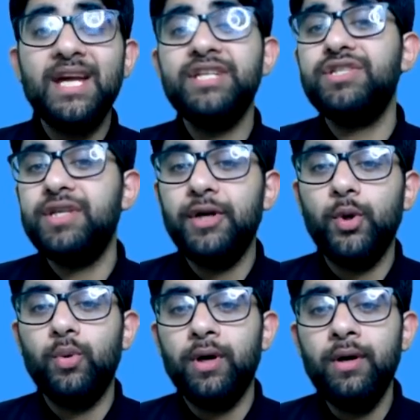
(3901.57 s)

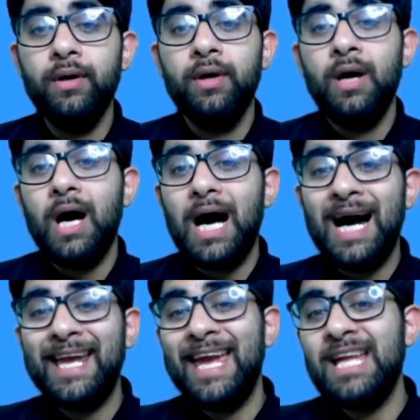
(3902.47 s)
instituted
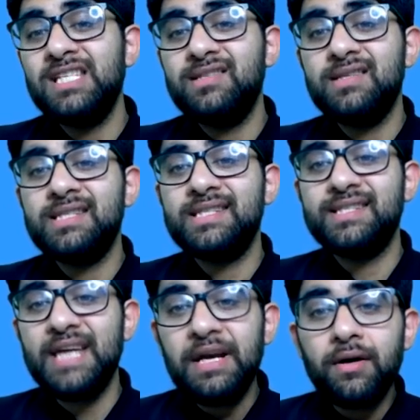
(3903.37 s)
against the
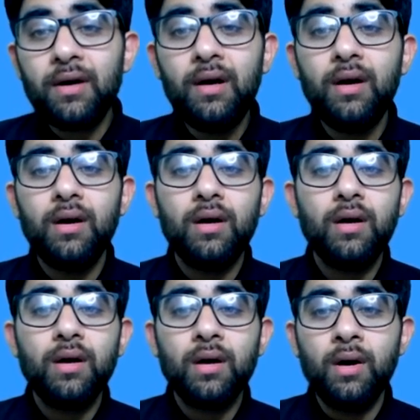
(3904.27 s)
central
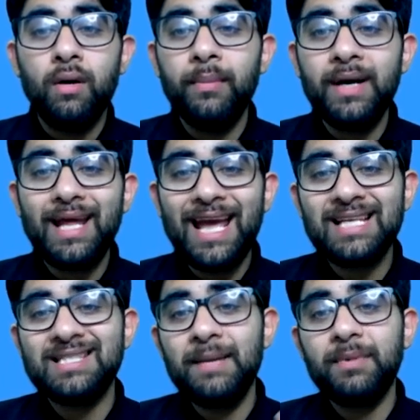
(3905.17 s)
government except